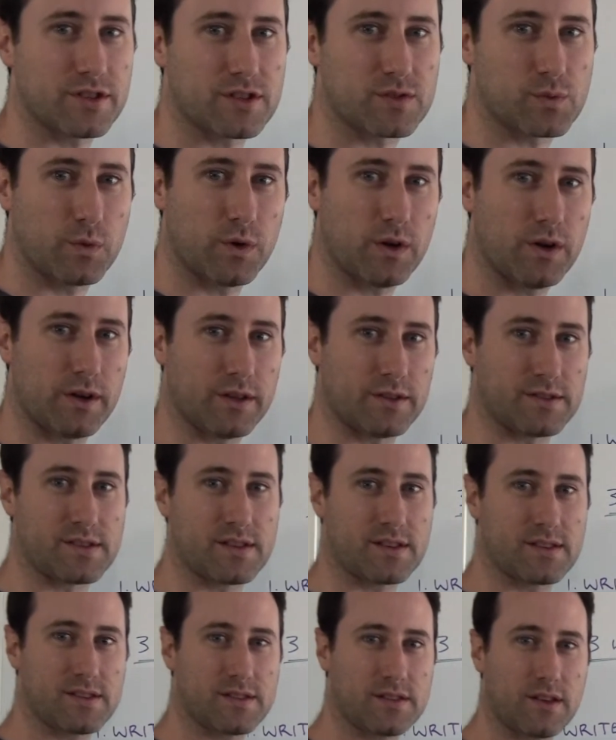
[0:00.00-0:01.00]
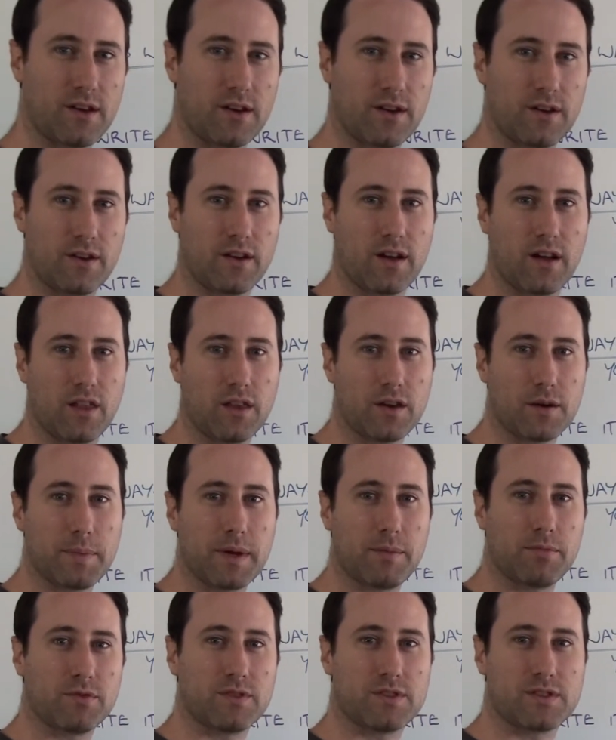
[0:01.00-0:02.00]
just words. So a lot of
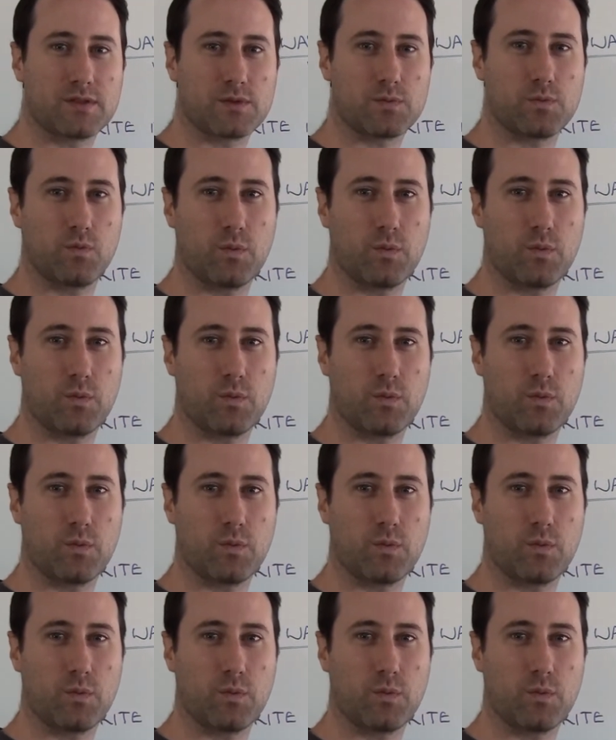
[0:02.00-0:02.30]
people just,